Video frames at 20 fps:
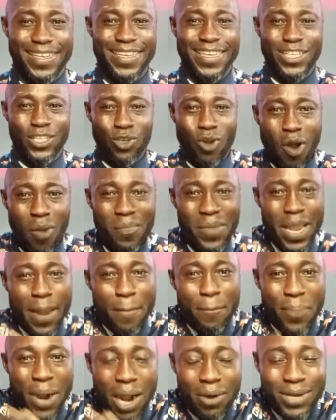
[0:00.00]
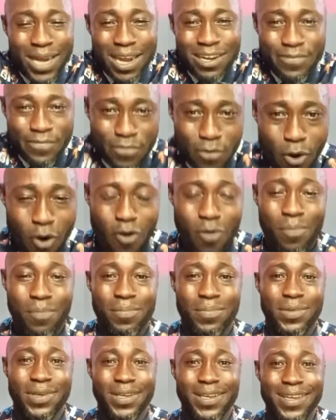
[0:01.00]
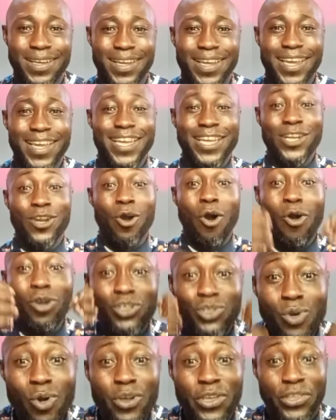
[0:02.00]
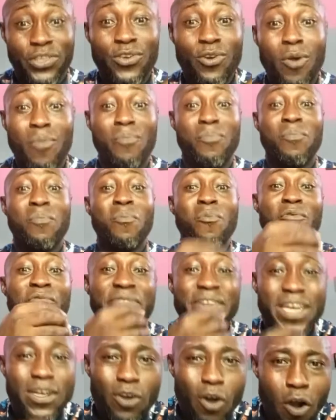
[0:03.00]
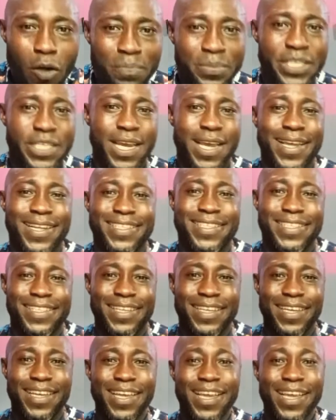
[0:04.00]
It comes in powdered form. It also cures moving objects.